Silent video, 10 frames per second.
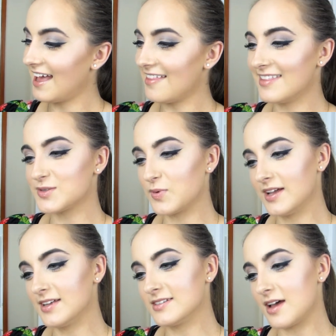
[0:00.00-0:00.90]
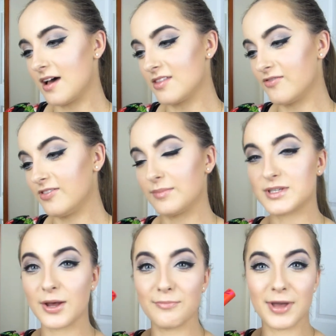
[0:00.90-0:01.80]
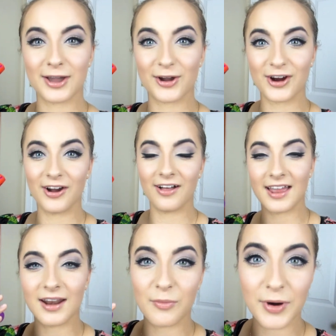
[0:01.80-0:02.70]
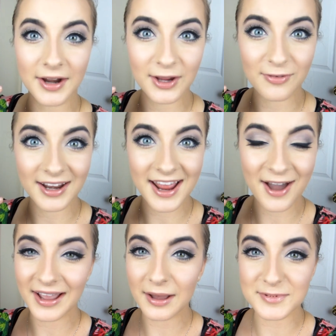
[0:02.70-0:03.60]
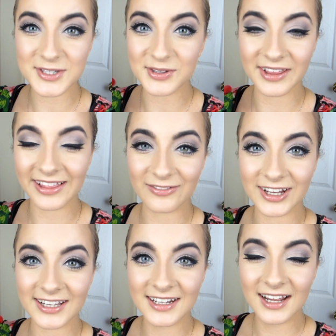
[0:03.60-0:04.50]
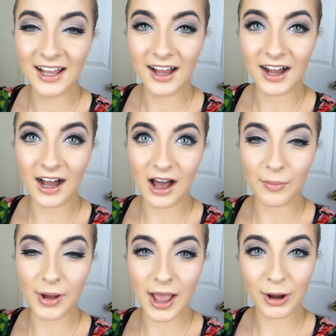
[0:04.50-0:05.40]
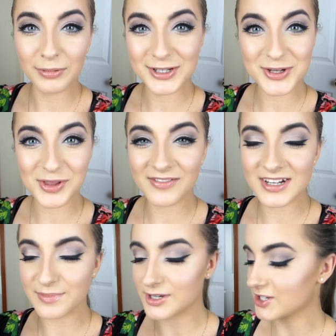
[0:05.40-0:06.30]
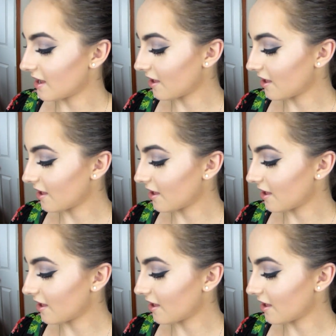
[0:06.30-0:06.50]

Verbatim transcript: And this was uh, the Flamed Up Mega Curl, and I'm wearing it right now. I absolutely love it. Um, I probably don't love it as much as